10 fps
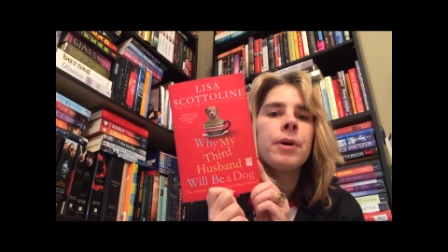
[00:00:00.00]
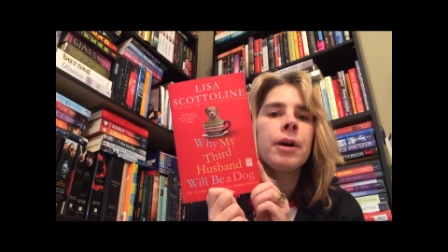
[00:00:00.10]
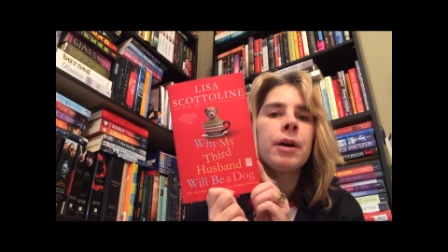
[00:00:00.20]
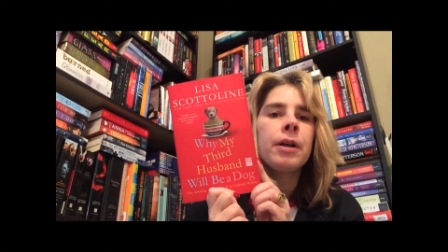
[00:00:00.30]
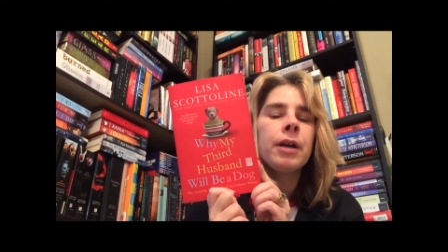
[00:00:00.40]

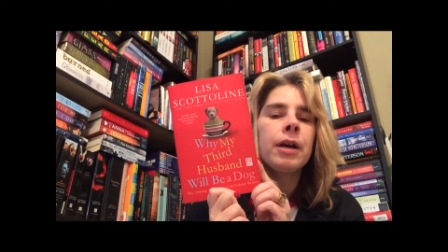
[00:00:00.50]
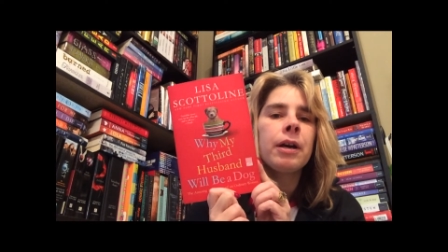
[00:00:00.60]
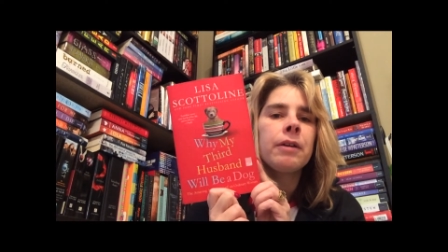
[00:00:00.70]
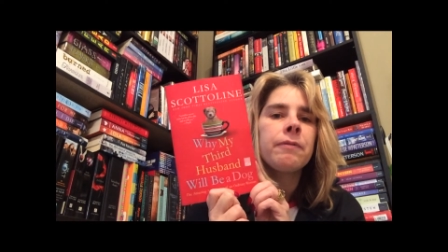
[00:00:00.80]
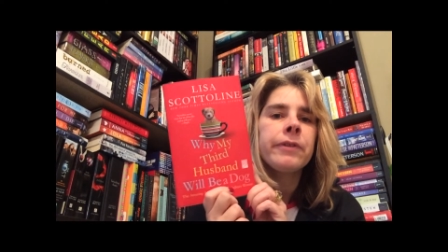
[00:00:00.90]
but
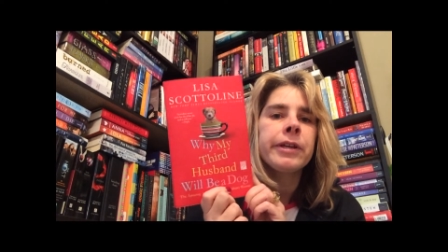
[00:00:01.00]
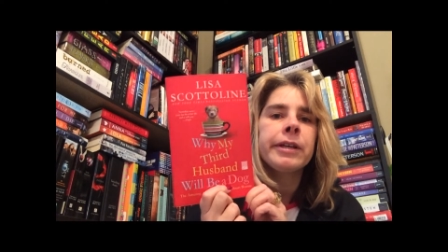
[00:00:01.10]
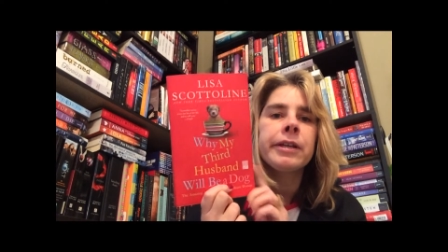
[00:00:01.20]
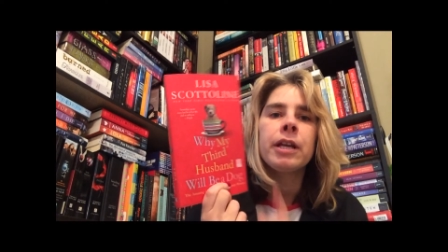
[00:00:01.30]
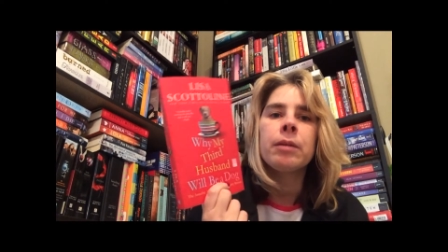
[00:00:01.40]
I
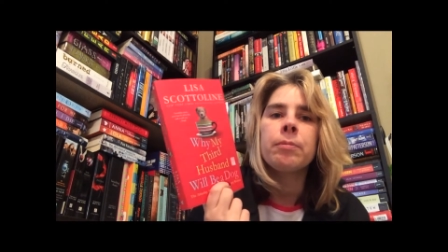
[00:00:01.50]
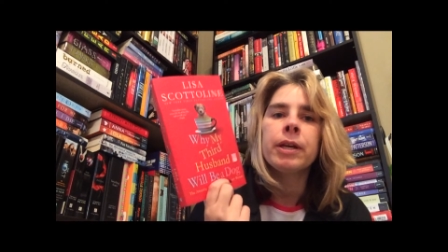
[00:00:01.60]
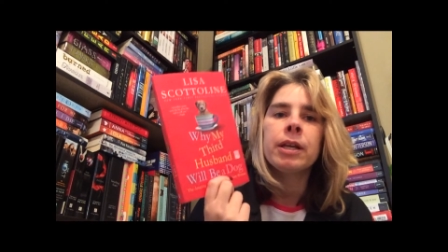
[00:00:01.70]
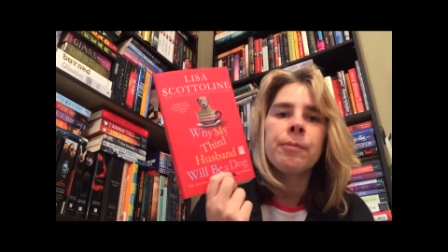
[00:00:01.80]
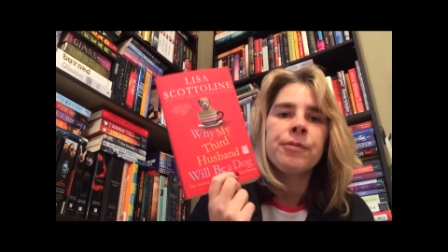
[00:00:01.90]
figured I'd
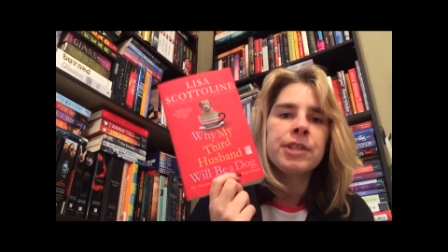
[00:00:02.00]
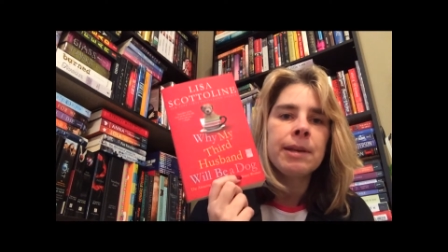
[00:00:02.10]
pick it up for